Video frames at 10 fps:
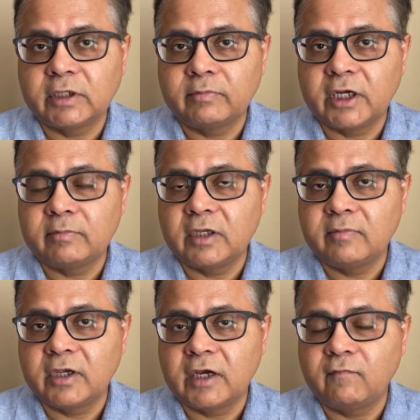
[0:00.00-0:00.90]
Sometimes they
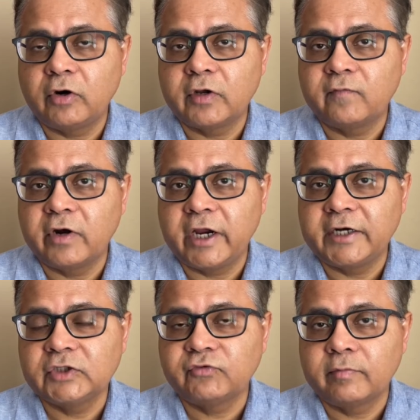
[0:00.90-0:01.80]
may have a lot of
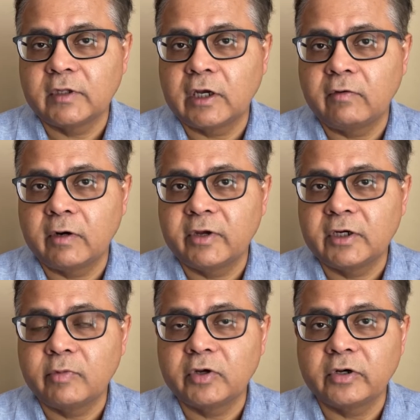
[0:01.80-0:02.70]
grants from the
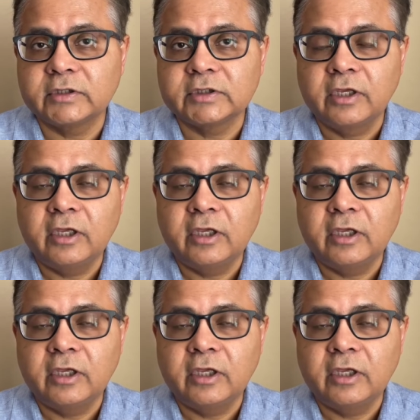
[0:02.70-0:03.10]
government, because